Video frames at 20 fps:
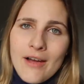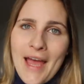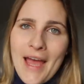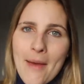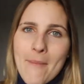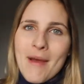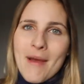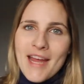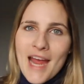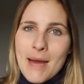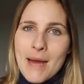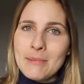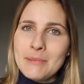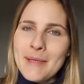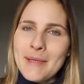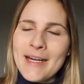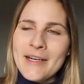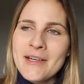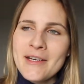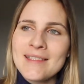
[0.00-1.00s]
Okay, my camera
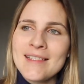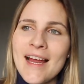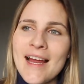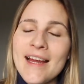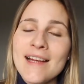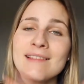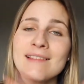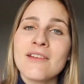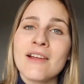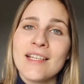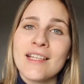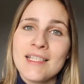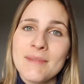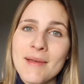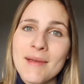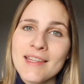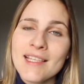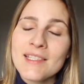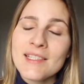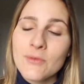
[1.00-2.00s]
battery is dying, so I need to
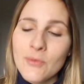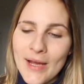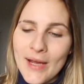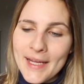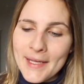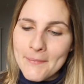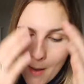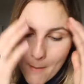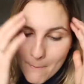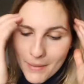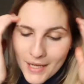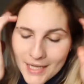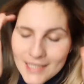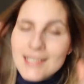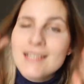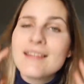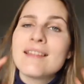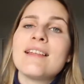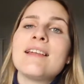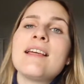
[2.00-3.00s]
make this quick.
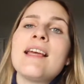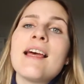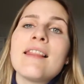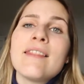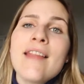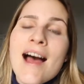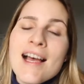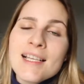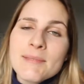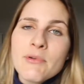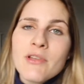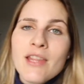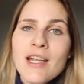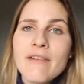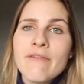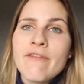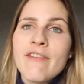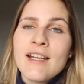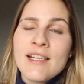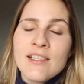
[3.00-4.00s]
But the last book that
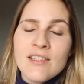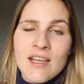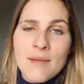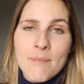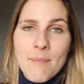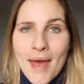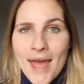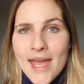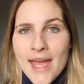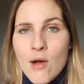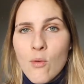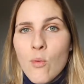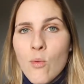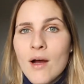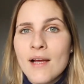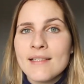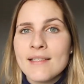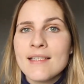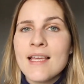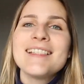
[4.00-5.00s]
I finished in May
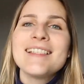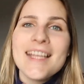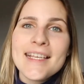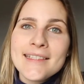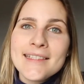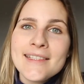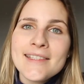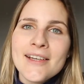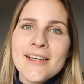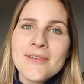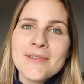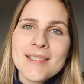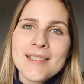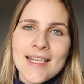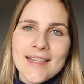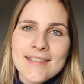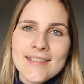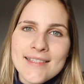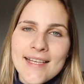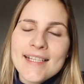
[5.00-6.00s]
was Daisy Jones
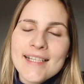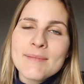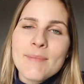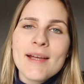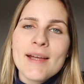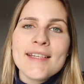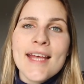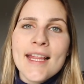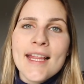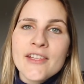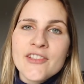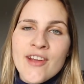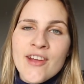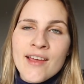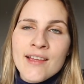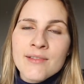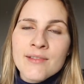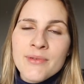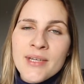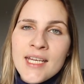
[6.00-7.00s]
and the Six by Taylor
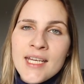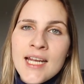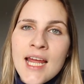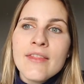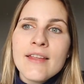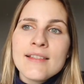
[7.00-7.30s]
Jenkins Reid.